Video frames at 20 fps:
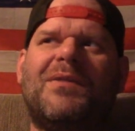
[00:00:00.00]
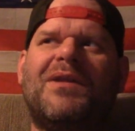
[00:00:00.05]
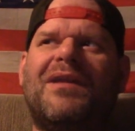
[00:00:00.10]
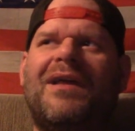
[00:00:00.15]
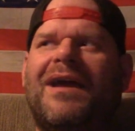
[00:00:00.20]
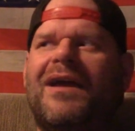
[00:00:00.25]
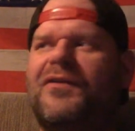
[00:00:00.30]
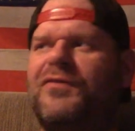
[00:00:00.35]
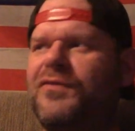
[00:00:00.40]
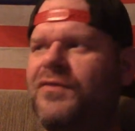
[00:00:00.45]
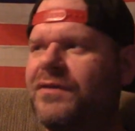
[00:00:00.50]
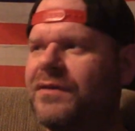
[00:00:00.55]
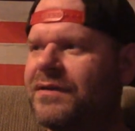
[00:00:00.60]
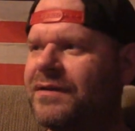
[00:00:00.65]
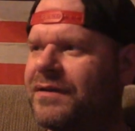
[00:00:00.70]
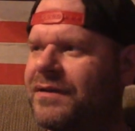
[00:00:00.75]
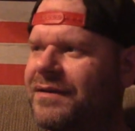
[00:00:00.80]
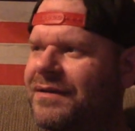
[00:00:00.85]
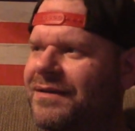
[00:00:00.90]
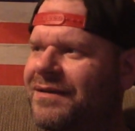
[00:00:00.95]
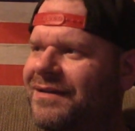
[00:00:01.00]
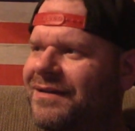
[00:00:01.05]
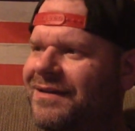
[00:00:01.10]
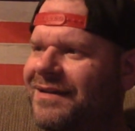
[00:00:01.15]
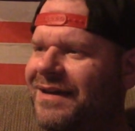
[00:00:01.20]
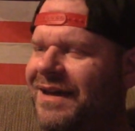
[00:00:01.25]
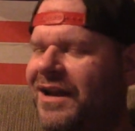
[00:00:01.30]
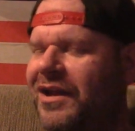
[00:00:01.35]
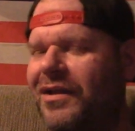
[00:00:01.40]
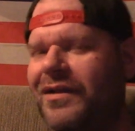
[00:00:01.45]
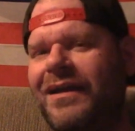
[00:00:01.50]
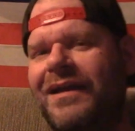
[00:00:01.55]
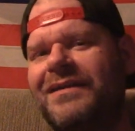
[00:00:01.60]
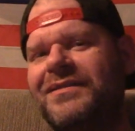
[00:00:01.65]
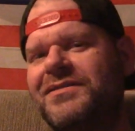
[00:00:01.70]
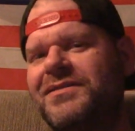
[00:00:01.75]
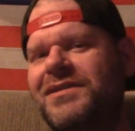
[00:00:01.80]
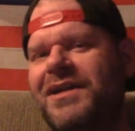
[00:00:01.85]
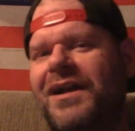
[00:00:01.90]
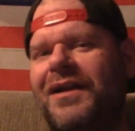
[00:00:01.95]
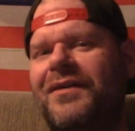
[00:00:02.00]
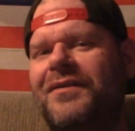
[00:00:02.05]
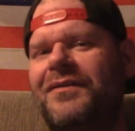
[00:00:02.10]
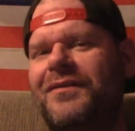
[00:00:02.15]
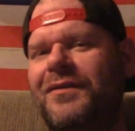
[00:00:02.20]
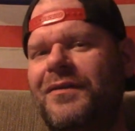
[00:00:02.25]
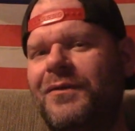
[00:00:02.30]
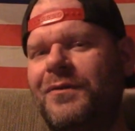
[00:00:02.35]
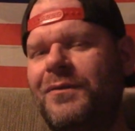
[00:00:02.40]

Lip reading: me laugh, and I'd like to share it